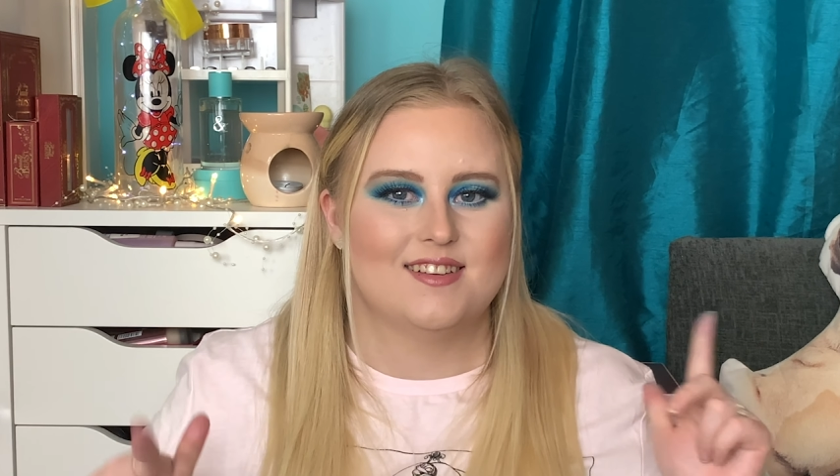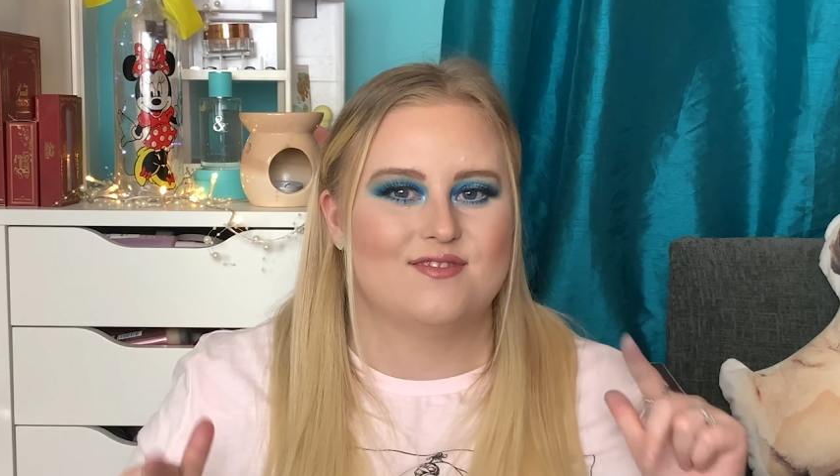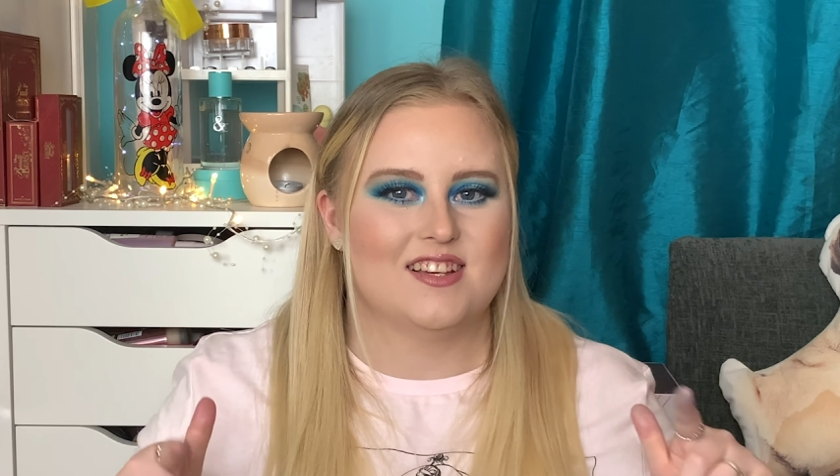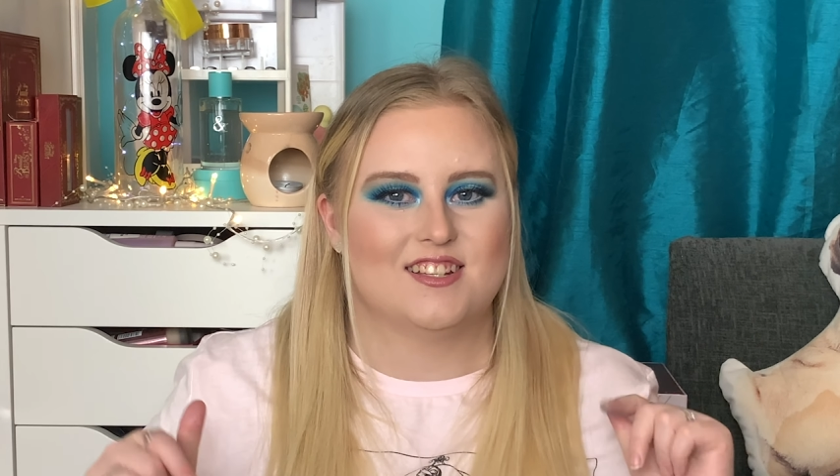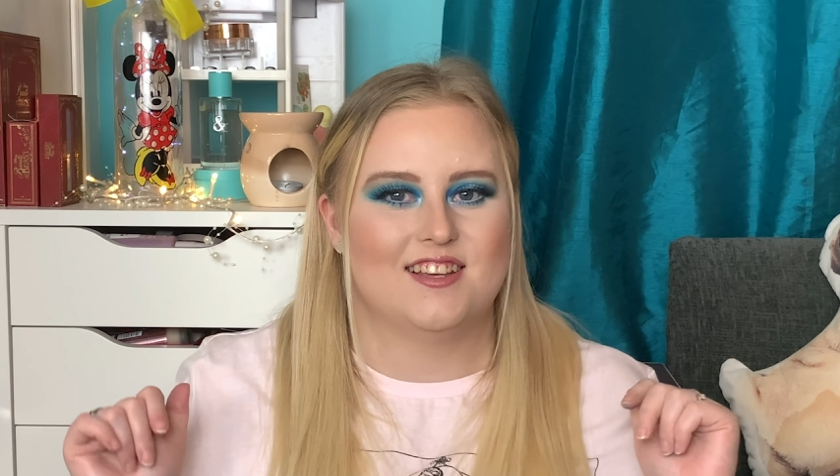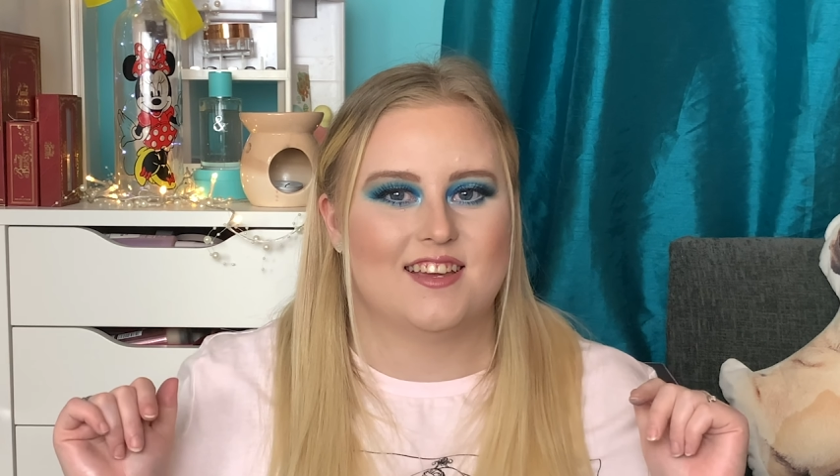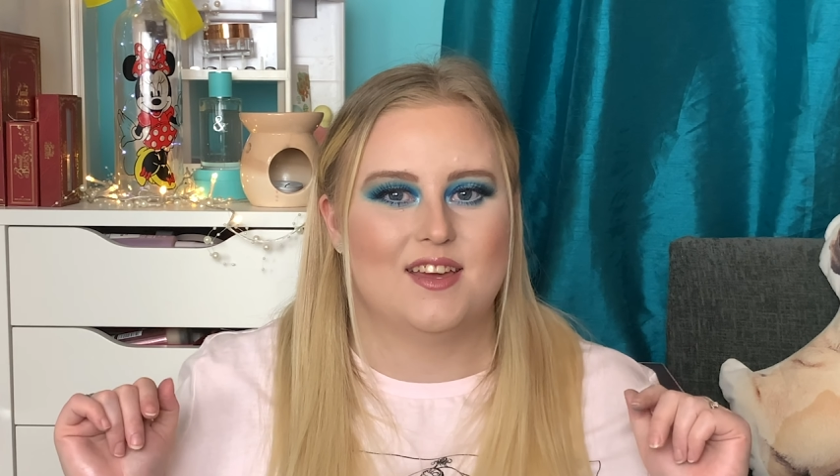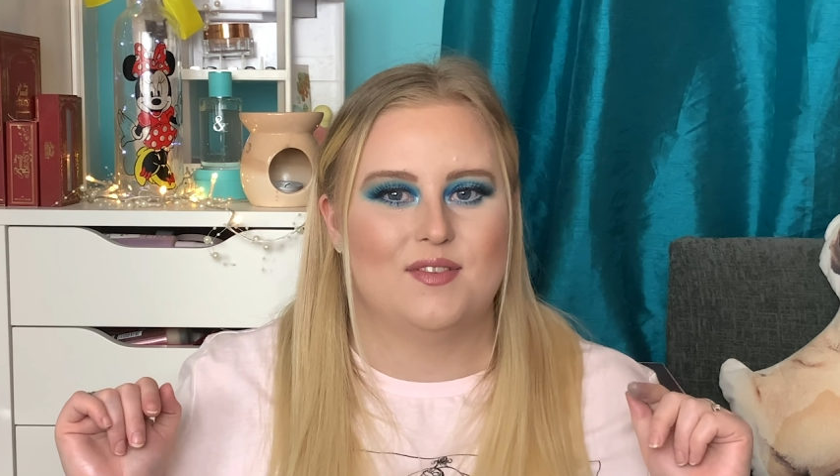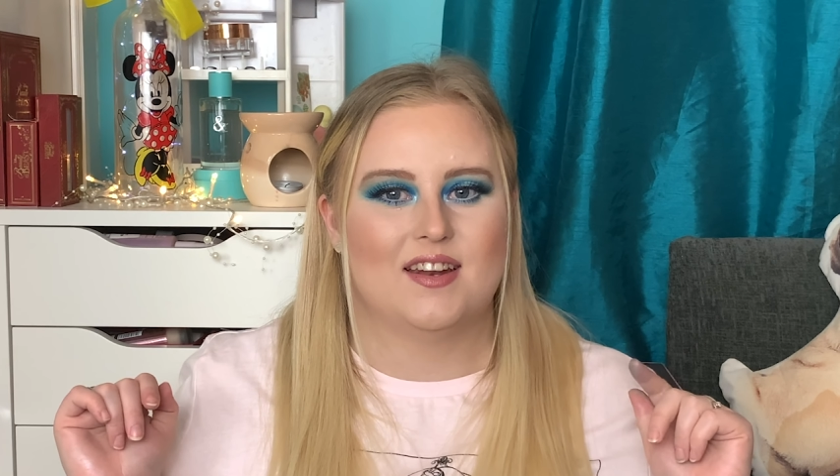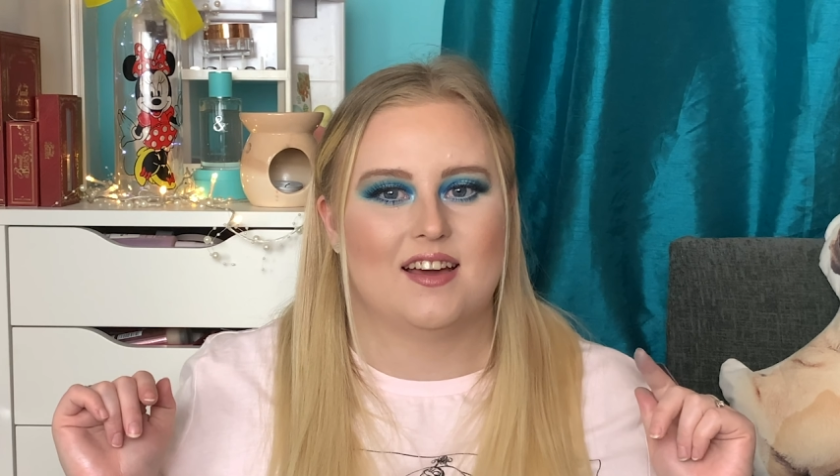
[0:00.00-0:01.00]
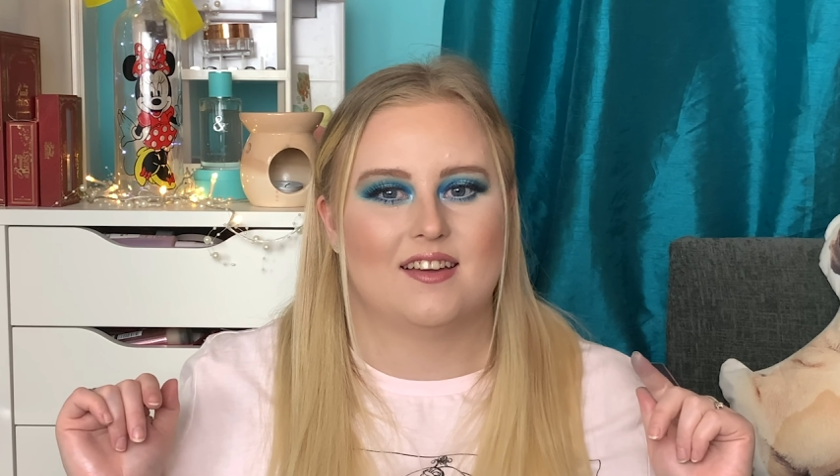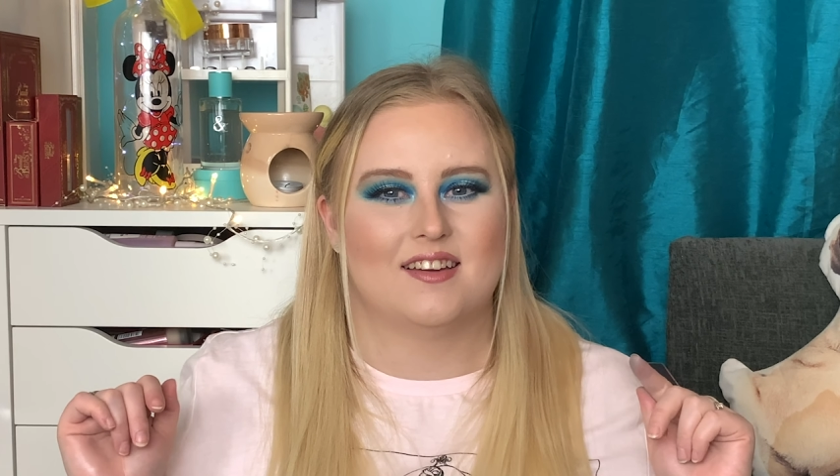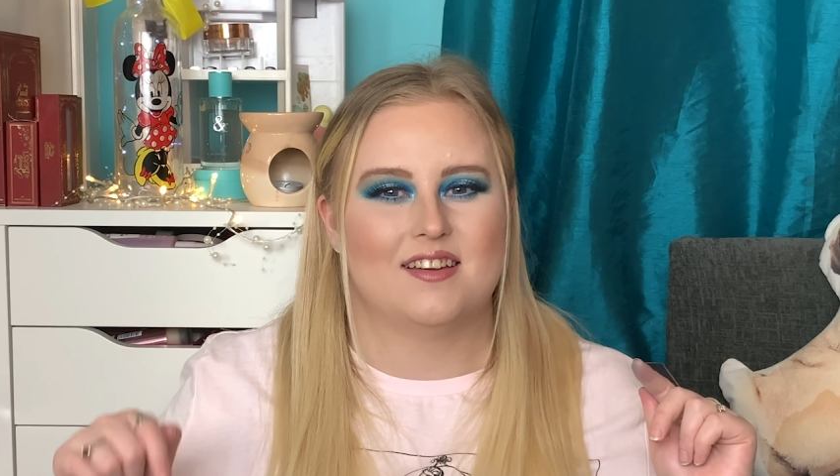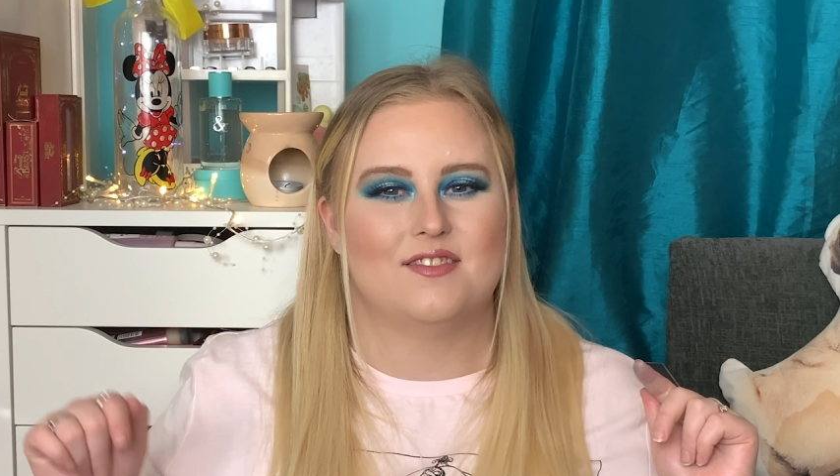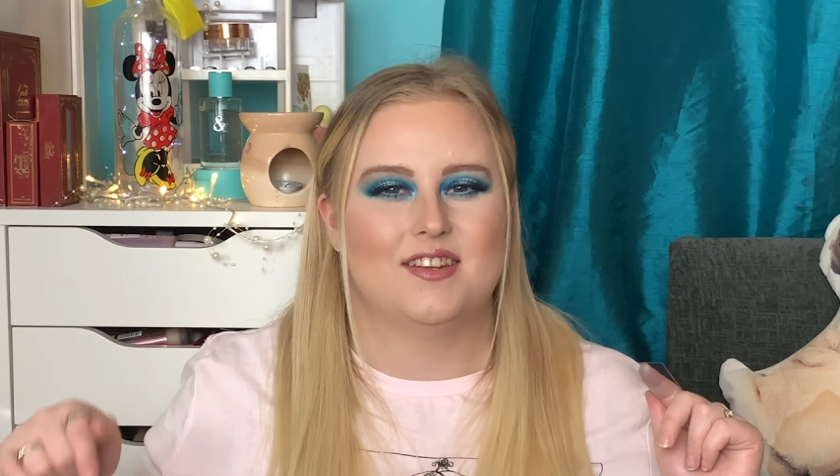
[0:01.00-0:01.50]
make sure you keep an eye
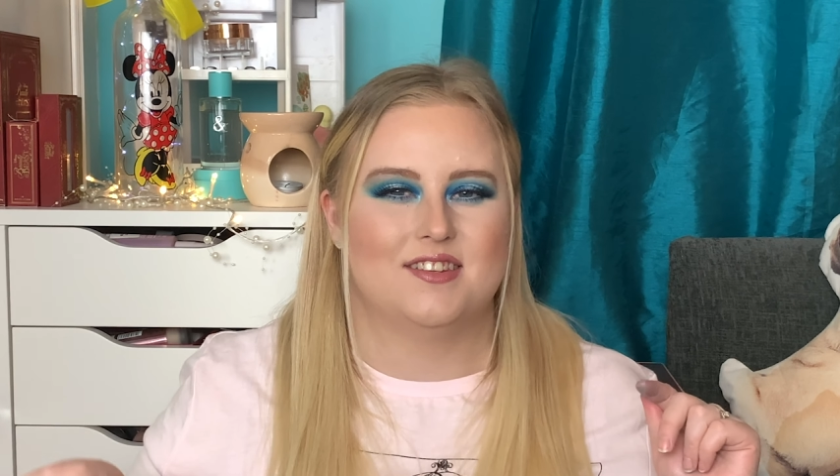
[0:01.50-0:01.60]
out if you